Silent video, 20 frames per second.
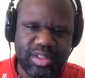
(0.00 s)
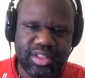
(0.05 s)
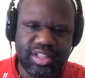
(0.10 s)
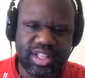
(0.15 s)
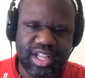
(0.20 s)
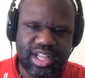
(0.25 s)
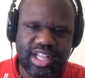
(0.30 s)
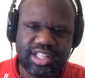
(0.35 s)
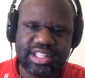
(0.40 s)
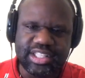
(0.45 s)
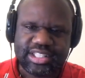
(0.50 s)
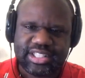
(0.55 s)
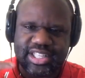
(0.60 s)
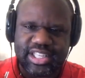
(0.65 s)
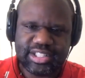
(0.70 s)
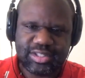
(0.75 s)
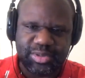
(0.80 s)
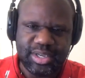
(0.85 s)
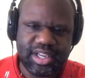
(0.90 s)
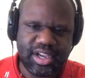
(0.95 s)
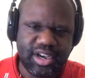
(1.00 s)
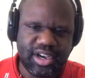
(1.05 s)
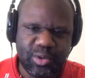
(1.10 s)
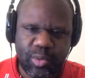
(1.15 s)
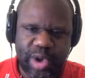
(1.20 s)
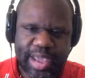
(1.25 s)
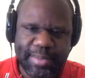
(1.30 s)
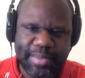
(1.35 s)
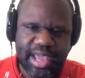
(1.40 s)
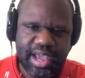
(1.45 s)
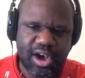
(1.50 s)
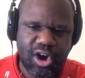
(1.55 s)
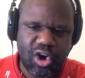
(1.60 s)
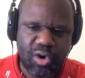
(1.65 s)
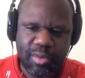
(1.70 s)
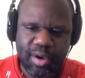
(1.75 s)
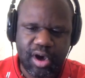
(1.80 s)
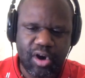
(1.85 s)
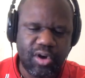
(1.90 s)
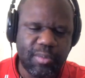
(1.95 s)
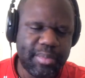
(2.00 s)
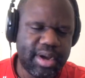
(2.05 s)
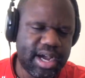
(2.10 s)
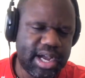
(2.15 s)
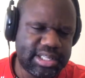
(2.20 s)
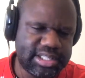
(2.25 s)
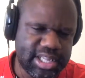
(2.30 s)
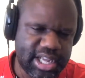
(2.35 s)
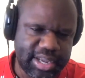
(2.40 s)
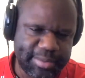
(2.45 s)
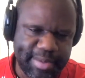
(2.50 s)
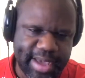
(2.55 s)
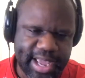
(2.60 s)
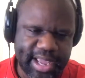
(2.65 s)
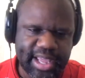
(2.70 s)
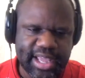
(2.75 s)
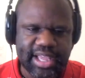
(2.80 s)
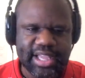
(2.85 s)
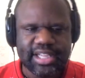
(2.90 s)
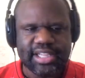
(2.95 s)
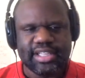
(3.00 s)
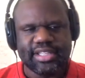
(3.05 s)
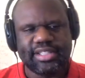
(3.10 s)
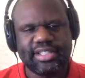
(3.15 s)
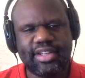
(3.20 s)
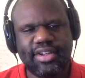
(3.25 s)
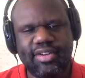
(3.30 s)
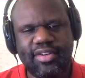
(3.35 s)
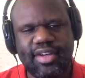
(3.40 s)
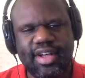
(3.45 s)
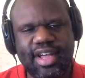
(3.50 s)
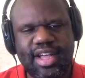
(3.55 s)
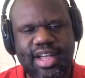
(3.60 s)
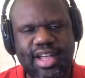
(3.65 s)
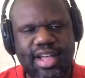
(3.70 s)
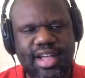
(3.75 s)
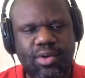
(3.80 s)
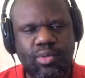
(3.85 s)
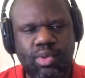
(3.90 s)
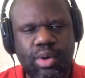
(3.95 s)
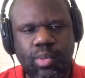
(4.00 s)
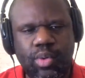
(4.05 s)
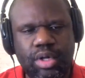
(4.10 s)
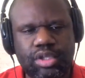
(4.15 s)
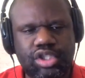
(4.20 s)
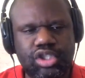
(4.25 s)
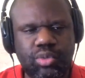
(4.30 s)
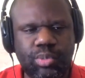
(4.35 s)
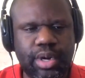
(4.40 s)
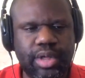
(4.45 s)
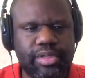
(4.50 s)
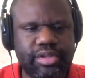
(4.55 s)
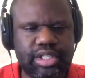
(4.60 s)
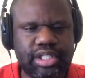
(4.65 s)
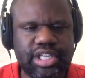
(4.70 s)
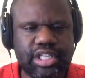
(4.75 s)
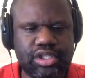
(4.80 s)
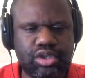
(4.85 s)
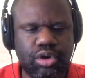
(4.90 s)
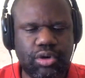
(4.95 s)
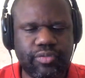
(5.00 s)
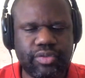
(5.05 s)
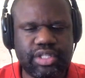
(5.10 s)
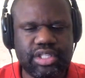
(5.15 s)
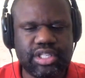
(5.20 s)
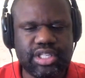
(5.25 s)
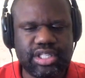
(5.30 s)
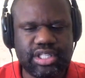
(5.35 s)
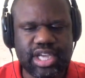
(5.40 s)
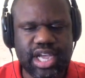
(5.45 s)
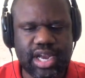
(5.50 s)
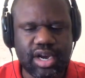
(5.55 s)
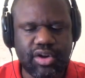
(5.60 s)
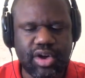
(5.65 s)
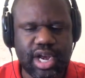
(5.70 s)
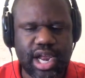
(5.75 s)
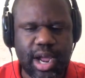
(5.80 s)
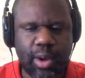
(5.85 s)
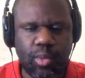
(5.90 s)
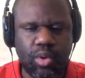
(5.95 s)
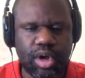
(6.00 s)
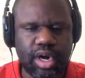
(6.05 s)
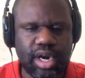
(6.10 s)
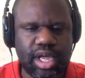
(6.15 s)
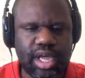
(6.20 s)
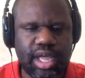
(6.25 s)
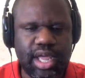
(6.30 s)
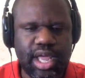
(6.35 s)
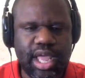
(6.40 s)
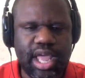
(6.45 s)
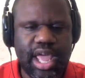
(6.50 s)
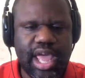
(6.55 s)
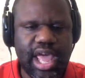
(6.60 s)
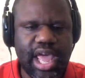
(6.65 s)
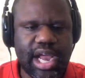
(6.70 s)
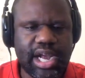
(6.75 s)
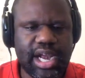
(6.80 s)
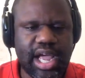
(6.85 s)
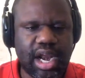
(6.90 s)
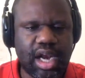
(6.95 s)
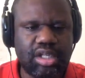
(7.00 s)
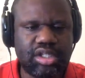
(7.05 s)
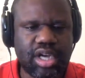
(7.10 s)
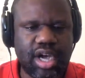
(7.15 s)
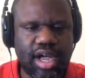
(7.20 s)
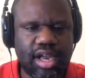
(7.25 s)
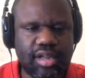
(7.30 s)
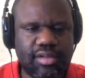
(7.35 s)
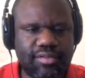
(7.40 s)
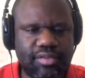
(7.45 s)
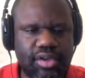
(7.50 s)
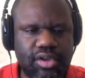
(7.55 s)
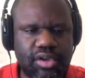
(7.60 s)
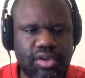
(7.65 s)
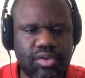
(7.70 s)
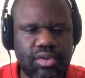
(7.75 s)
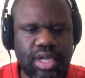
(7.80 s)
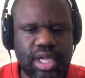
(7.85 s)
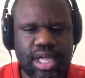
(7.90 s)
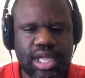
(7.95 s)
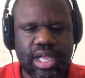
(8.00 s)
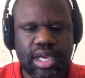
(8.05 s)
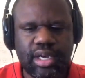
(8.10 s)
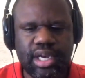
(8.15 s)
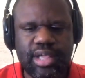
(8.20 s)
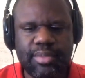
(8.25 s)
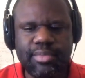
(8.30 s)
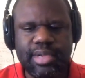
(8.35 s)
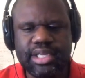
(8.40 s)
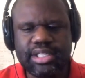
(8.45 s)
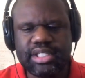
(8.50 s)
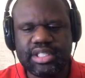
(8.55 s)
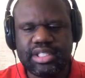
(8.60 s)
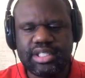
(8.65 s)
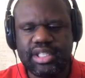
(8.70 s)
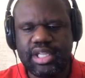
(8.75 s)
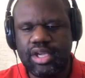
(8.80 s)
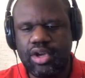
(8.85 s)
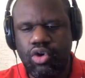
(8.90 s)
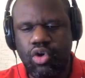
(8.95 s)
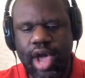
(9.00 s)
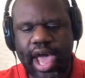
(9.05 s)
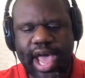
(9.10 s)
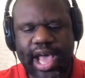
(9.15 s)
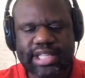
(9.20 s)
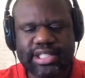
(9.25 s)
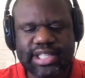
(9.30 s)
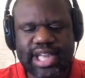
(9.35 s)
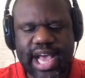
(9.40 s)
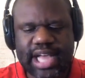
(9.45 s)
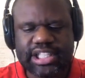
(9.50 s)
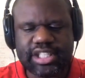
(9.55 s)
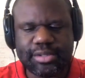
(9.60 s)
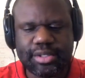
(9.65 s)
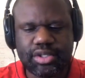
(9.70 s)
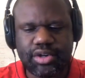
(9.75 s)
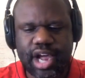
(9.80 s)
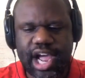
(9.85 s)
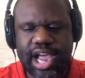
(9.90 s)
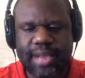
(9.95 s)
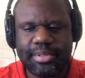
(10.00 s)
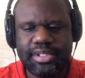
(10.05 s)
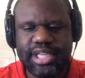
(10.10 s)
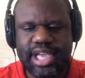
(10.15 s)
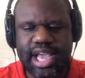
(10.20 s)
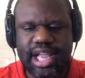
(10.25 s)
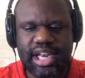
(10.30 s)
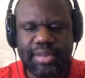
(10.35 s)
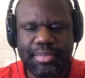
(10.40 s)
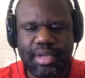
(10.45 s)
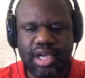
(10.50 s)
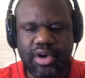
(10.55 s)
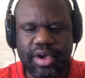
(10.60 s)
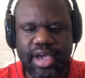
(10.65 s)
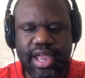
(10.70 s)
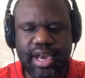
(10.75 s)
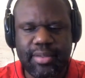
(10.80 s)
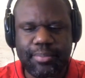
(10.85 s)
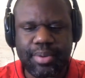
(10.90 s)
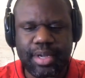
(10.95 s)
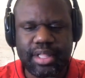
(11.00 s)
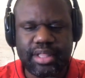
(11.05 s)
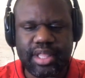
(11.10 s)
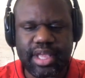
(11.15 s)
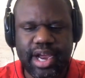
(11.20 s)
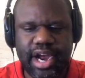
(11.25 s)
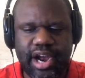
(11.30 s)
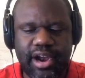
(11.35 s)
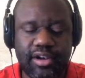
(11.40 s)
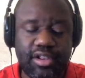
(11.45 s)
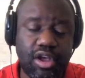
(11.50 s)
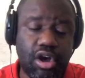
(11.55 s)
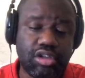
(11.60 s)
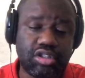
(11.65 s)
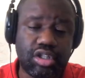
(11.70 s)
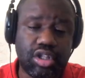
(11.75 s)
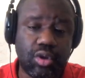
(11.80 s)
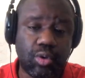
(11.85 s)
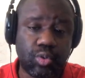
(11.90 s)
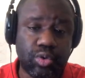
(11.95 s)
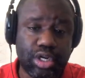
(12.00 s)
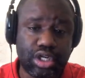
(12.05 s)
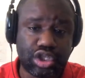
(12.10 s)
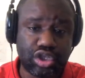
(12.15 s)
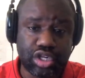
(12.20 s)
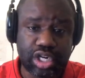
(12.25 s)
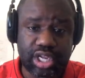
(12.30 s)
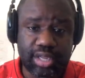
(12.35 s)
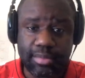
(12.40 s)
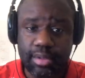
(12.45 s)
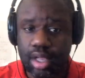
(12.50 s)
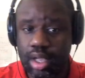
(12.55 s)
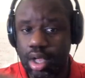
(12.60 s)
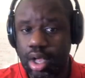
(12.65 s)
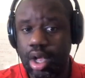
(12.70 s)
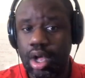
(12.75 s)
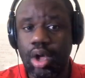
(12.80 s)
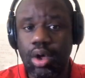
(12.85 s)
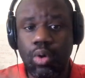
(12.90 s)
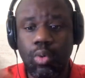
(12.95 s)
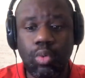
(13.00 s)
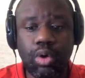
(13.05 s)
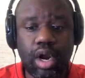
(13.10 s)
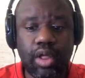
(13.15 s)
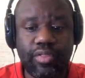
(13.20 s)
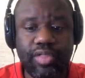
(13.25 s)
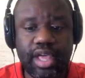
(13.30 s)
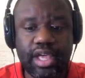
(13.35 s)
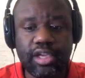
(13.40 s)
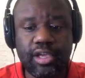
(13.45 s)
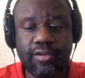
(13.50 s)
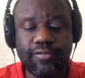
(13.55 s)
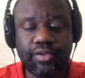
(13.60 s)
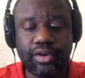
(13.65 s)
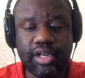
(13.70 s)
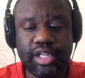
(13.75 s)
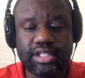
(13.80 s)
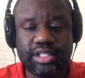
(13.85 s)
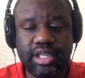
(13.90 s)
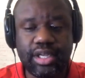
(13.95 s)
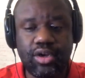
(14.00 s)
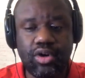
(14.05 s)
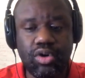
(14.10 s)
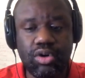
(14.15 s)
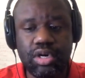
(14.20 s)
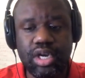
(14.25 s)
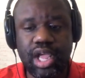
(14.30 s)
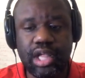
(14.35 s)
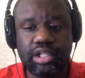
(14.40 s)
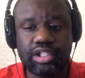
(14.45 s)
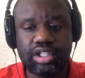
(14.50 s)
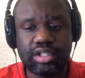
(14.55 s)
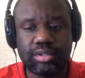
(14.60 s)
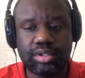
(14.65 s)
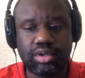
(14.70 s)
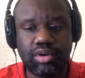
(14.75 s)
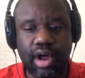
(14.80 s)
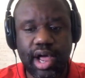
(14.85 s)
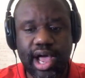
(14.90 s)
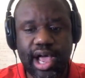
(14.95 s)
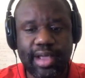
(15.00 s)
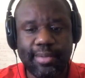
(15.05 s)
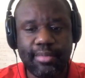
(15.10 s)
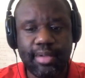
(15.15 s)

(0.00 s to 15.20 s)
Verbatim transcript: The, uh, the C-suite. Oh, yeah, white man, hold hold my uh, tongue back. So uh, we want you, brothers, to get you over to this channel, and I want to acknowledge all of you. Let me just see who has not subscribed yet. Let me go ahead and put there, and those on the restream, want to thank you for listening. Who needs to subscribe,